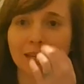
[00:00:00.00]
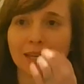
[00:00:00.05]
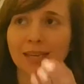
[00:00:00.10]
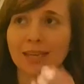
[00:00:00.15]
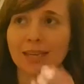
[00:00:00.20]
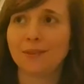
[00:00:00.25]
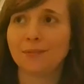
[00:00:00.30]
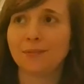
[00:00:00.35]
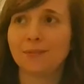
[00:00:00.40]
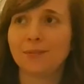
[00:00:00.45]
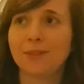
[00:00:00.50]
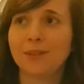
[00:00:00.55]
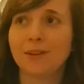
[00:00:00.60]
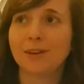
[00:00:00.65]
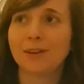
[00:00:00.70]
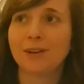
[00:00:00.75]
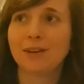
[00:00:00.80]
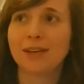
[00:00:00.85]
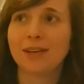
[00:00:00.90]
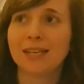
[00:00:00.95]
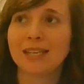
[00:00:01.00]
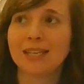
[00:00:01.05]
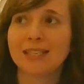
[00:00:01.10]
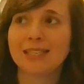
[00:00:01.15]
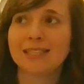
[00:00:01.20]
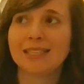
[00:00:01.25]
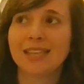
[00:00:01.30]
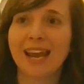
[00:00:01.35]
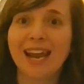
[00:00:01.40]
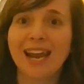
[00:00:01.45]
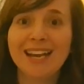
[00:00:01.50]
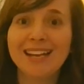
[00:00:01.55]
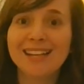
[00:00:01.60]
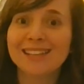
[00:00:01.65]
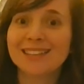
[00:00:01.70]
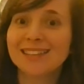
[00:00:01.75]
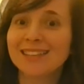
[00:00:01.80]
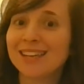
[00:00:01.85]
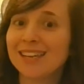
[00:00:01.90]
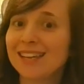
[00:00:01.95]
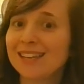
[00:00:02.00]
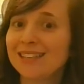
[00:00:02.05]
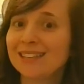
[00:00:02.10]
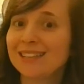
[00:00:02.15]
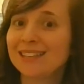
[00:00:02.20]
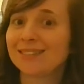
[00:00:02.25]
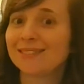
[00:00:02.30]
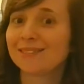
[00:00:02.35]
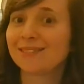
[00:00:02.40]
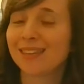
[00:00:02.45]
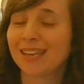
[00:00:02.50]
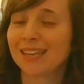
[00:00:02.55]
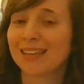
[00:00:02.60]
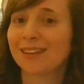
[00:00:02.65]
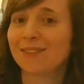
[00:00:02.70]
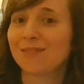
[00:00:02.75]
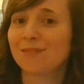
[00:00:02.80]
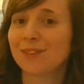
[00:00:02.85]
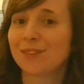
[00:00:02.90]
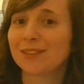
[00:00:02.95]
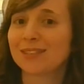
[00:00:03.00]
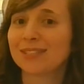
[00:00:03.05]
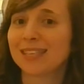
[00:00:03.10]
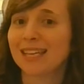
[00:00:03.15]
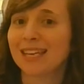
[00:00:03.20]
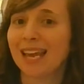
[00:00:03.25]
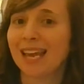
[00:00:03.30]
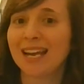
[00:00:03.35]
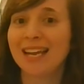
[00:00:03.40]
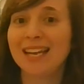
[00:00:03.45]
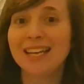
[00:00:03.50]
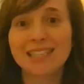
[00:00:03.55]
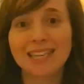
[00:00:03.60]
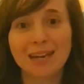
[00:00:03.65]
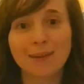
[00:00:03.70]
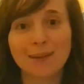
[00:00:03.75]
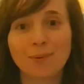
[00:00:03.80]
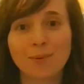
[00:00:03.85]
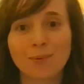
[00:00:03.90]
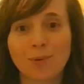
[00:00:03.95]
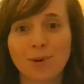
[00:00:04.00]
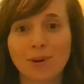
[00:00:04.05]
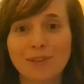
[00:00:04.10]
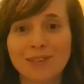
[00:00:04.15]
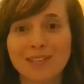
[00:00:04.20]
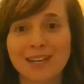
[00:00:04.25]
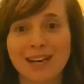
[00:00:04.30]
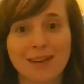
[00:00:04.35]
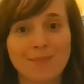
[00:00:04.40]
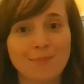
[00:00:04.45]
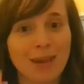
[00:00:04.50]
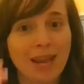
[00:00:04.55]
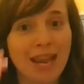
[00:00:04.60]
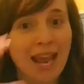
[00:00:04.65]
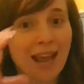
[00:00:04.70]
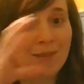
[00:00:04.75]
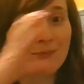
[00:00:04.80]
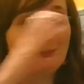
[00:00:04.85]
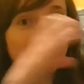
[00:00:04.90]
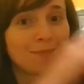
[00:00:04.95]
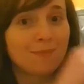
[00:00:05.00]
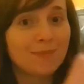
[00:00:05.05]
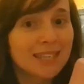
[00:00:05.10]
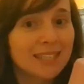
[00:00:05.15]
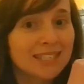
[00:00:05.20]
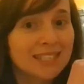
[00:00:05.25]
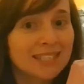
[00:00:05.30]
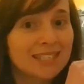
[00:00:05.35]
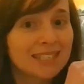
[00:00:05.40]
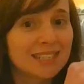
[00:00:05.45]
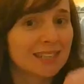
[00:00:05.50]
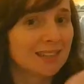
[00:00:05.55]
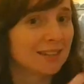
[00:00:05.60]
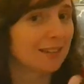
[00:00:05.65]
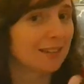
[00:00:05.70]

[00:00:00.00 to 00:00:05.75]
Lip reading: If there is anything, like if there's like any type of word that I may have missed,